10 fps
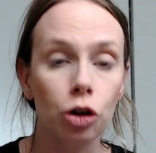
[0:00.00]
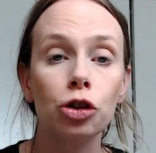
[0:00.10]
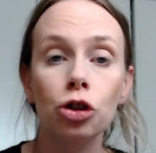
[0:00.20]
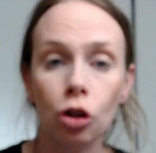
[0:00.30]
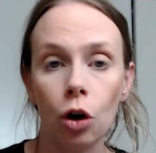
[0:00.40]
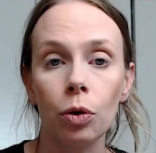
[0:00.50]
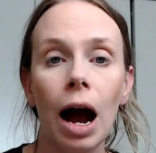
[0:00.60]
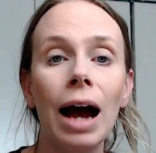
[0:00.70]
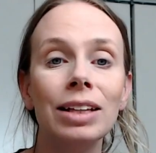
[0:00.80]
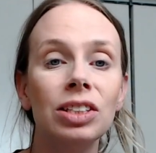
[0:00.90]
So
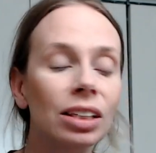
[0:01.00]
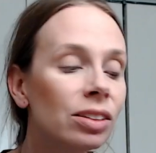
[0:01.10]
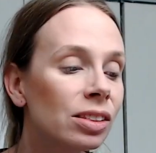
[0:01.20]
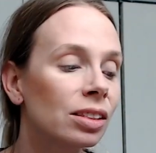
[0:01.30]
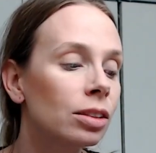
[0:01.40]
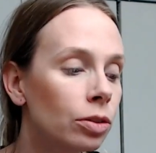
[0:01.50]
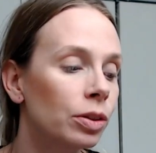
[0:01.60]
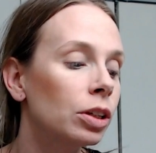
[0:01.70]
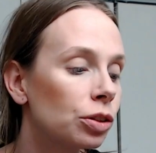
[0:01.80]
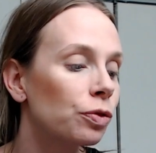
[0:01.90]
I did sit on
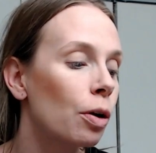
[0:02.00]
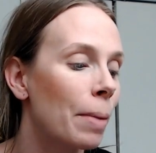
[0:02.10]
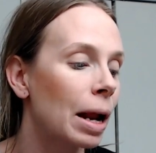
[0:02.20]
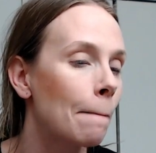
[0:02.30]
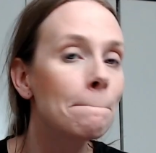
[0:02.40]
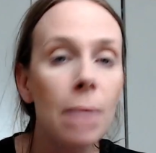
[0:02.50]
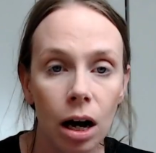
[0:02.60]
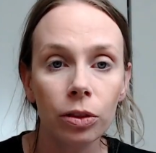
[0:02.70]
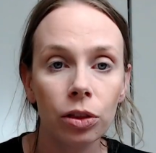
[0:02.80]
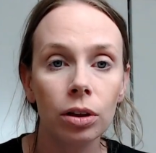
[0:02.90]
this for about a
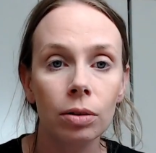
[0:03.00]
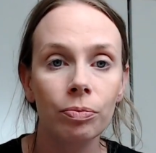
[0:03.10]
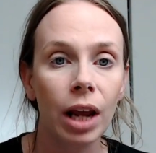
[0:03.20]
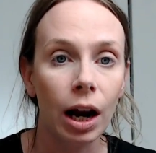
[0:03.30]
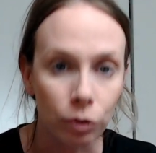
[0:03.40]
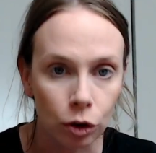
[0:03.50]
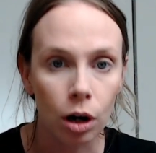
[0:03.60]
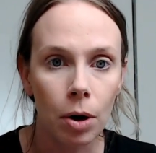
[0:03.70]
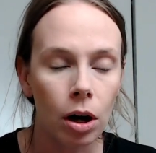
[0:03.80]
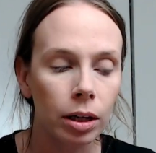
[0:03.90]
month after I
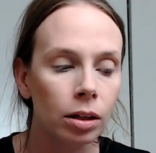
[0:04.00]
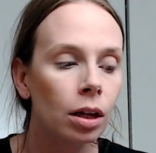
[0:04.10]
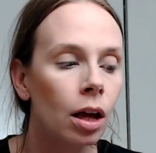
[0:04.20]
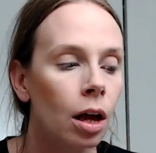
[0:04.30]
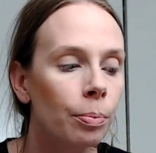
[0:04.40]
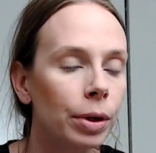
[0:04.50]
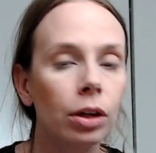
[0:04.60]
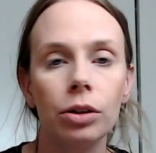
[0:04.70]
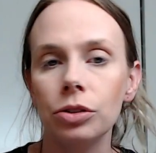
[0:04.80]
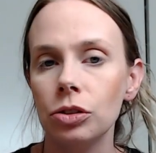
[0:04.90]
bought it
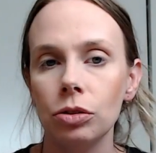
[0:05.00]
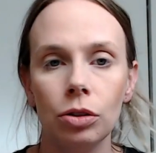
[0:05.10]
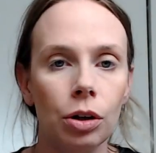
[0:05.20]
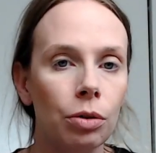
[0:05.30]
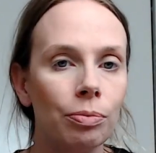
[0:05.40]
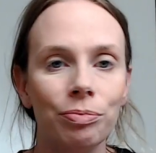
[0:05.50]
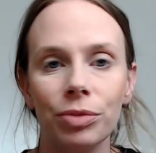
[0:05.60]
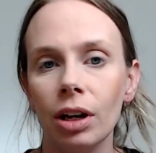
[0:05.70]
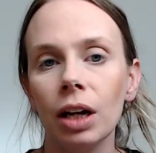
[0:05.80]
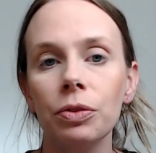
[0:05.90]
because, you know,
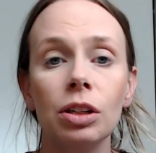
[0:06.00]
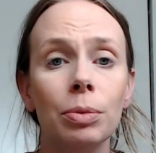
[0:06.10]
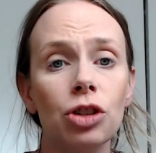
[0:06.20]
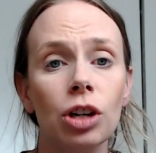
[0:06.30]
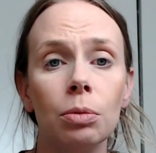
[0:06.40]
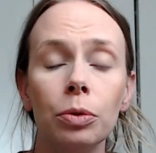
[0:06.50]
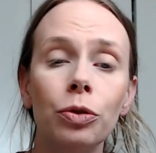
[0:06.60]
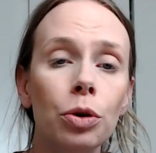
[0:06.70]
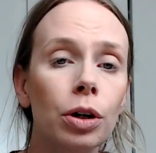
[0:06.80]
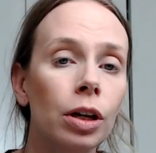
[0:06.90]
like I've said on my channel
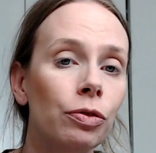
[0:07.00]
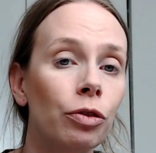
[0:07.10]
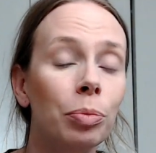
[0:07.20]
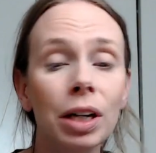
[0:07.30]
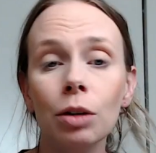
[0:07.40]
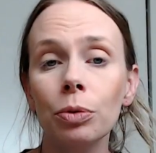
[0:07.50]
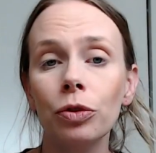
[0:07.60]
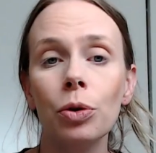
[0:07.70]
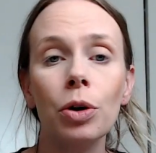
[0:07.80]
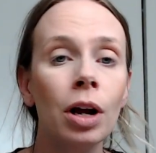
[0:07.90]
before, if you've been here
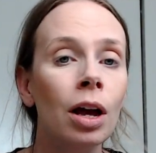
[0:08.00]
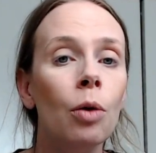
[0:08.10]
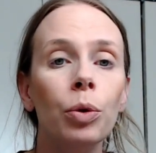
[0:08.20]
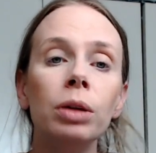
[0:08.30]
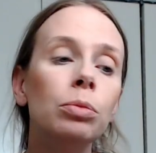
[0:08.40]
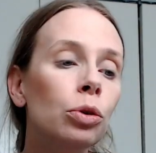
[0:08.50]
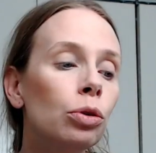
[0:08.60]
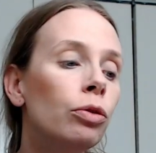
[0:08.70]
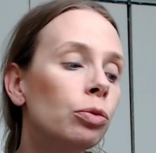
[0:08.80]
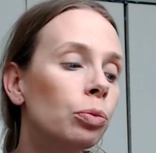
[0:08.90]
before, we
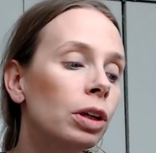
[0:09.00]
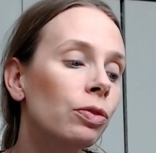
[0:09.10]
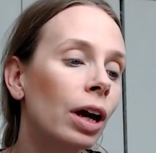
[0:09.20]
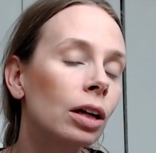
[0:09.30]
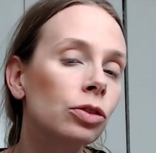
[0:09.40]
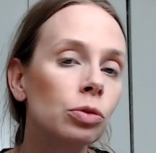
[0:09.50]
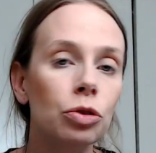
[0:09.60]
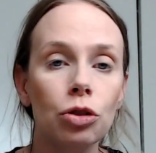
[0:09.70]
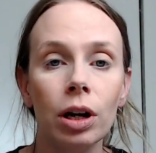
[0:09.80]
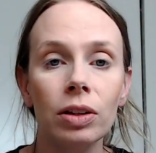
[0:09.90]
moved, we've had so
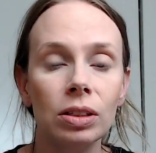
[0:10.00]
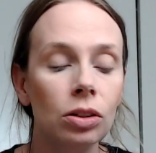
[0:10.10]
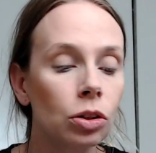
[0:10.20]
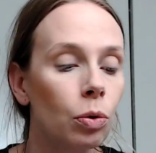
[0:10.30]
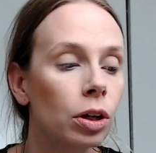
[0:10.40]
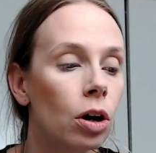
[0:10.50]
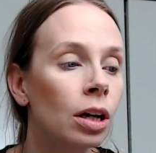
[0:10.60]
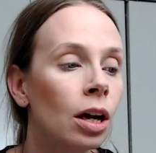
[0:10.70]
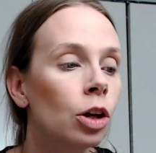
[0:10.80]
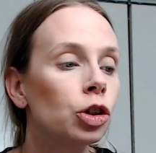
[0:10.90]
much craziness going on.
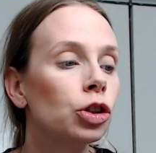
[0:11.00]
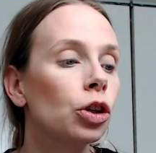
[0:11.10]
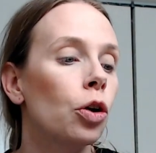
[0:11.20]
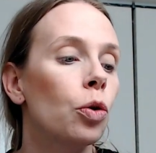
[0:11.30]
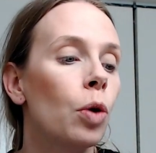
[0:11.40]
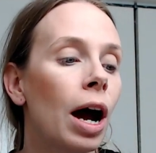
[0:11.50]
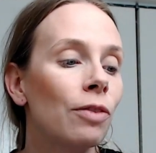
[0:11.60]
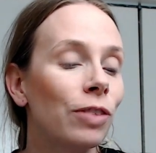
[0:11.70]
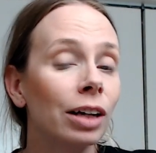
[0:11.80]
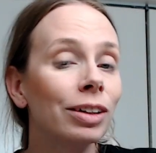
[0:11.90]
So
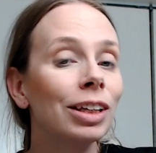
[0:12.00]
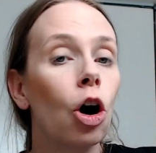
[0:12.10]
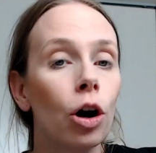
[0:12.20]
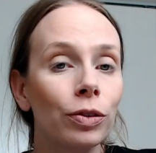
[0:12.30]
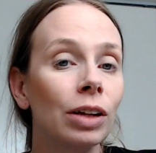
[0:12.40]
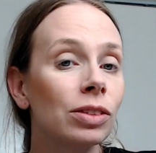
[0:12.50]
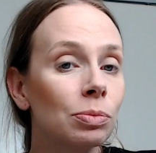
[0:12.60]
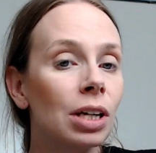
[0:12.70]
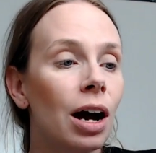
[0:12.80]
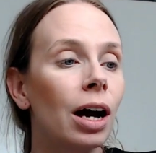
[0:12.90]
I finally carved out some
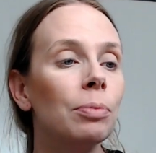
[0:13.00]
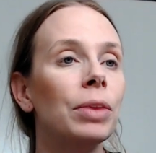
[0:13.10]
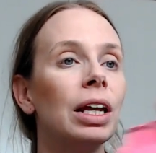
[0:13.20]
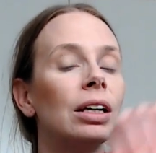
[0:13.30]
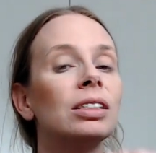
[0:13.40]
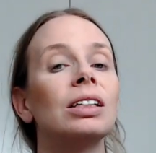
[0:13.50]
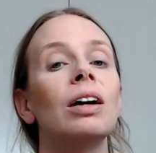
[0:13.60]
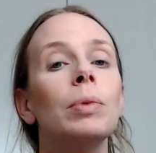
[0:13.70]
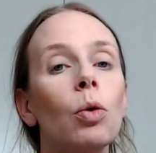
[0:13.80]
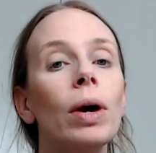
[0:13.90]
time and I said,
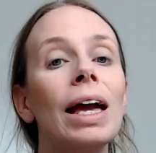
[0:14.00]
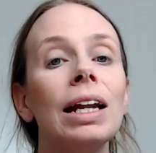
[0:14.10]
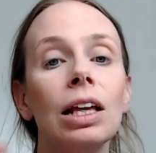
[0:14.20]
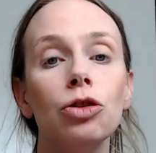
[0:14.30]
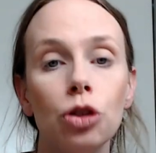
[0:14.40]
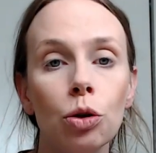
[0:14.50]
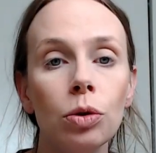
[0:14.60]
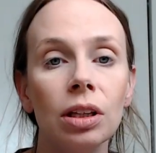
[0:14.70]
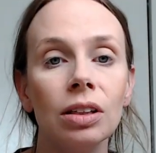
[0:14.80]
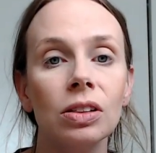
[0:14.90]
let me go ahead and do
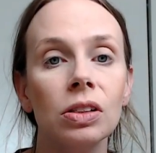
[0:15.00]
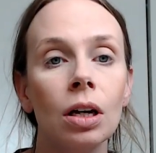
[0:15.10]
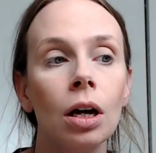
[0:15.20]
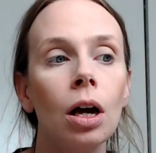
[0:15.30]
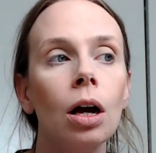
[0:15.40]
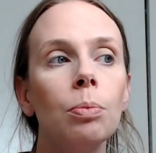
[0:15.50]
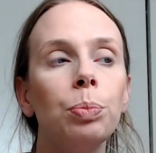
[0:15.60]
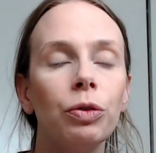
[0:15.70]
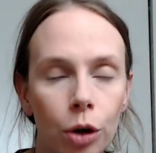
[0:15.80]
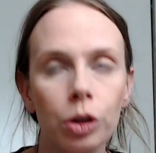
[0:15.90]
this
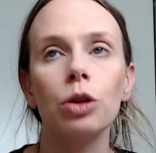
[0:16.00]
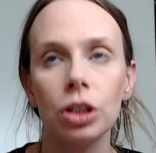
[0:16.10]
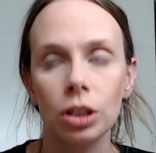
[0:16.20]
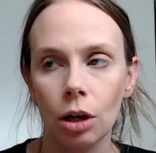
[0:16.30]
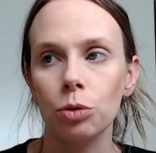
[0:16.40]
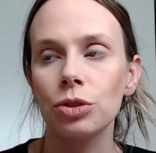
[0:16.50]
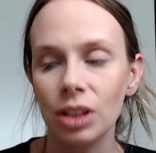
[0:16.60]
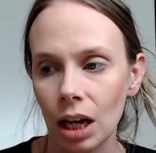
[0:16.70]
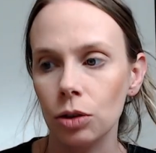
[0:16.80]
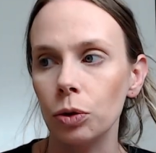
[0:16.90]
before there's another
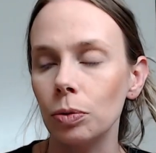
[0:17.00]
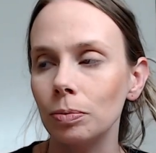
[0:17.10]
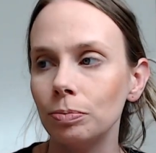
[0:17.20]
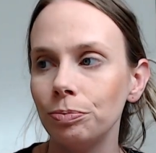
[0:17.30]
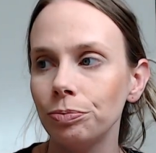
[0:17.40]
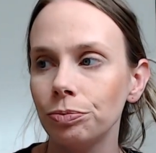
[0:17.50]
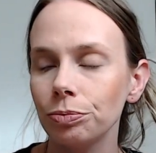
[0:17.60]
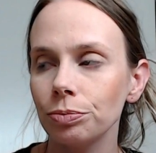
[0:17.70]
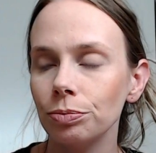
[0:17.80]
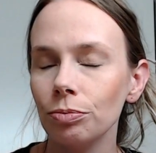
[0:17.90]
scandal.
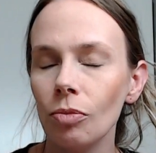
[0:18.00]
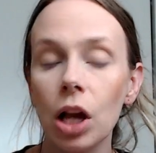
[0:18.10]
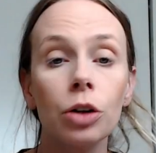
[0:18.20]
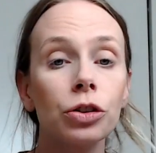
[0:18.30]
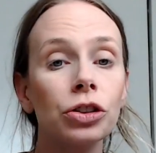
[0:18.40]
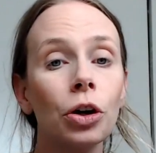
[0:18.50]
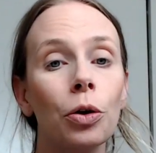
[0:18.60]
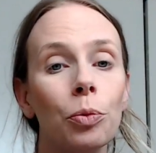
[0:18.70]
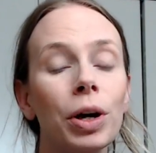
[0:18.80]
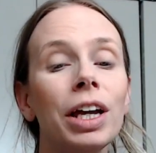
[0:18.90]

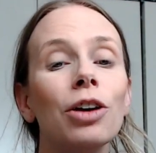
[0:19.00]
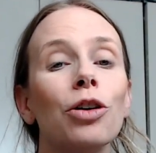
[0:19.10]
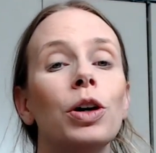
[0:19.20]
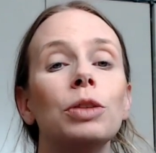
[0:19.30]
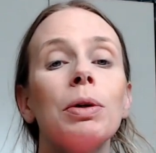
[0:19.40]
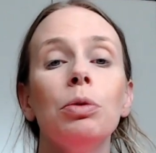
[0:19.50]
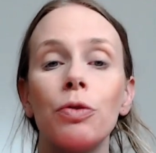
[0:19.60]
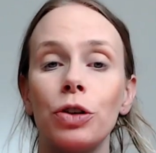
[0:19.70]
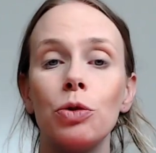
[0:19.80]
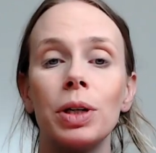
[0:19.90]
So we are going to be
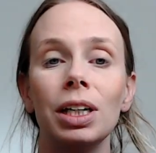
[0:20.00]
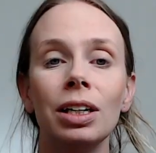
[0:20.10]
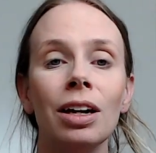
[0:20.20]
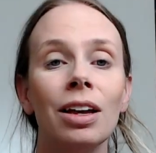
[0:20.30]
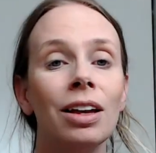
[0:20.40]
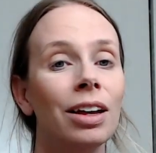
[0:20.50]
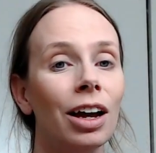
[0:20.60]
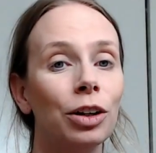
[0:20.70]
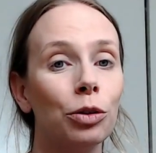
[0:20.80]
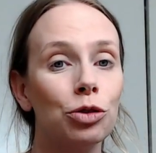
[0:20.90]
reviewing
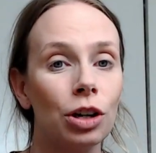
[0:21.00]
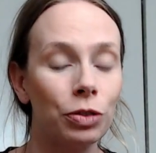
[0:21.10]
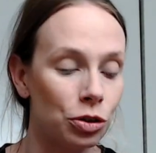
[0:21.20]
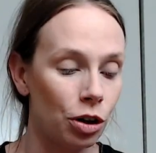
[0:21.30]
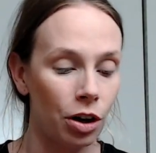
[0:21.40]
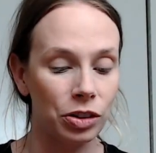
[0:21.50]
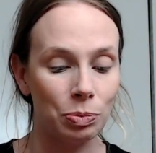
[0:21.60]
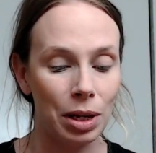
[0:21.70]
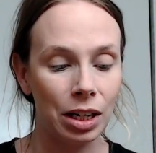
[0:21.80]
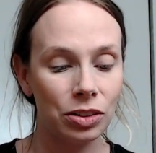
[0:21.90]
another Jeffree Star
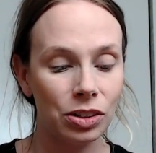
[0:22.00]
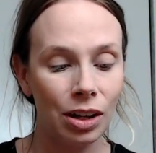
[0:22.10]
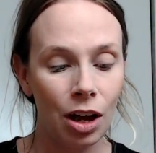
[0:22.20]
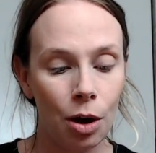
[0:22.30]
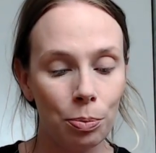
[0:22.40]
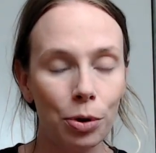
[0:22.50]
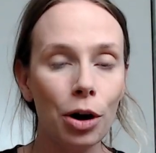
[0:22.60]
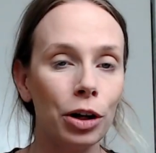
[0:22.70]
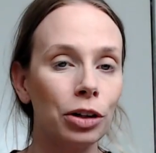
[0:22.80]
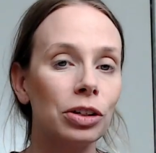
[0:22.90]
Cosmetics
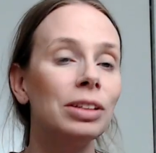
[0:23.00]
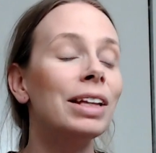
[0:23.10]
product.